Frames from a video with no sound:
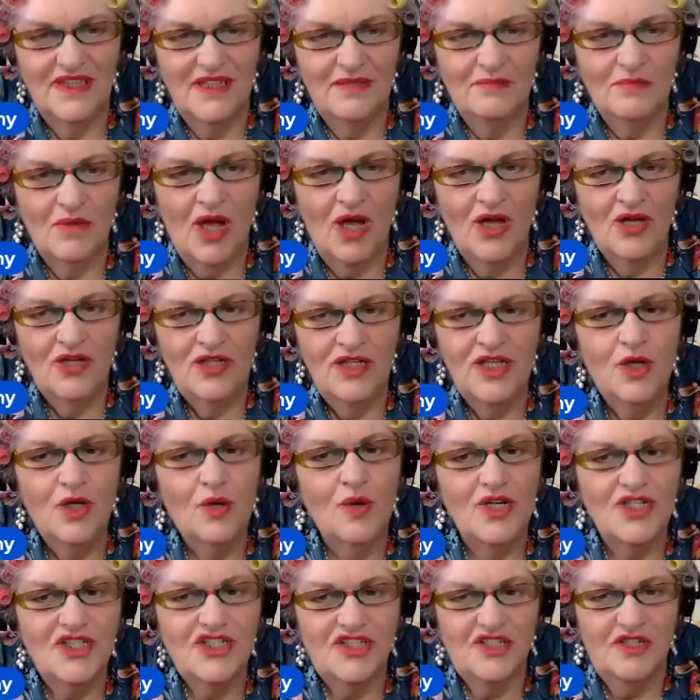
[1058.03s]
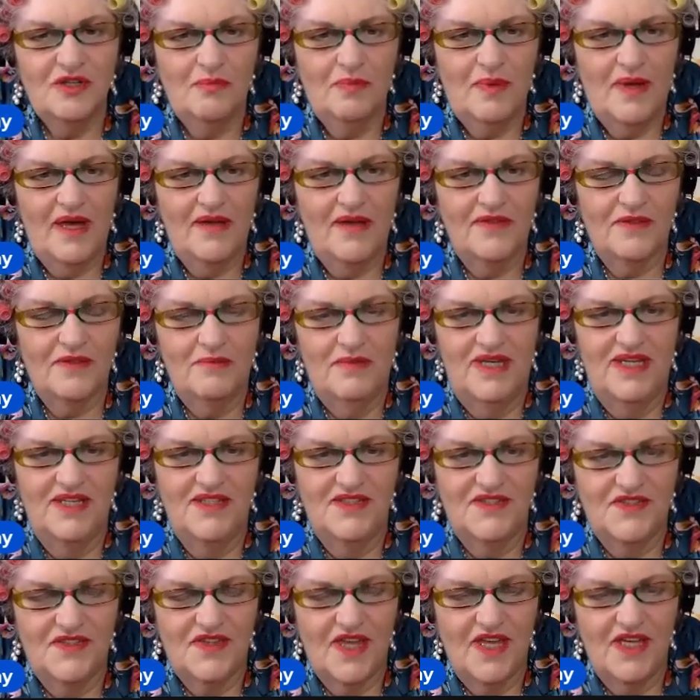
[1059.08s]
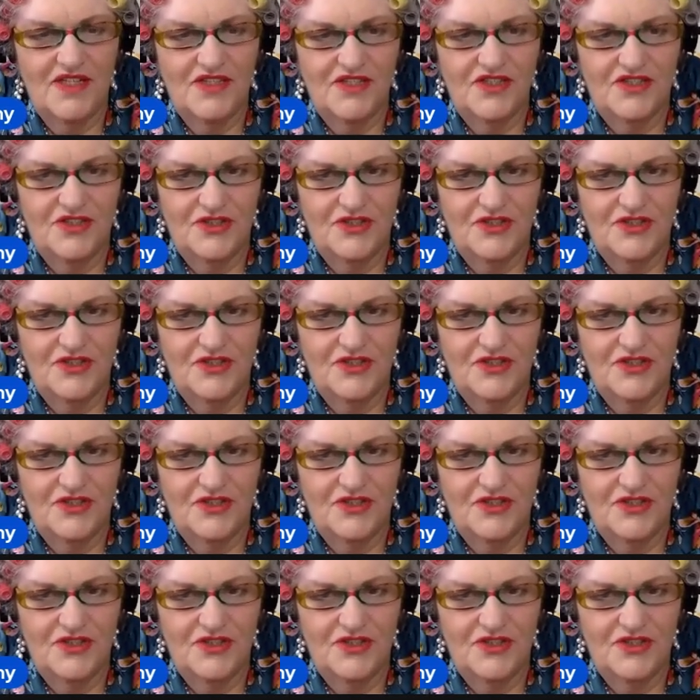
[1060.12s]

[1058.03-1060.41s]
my only question about them is they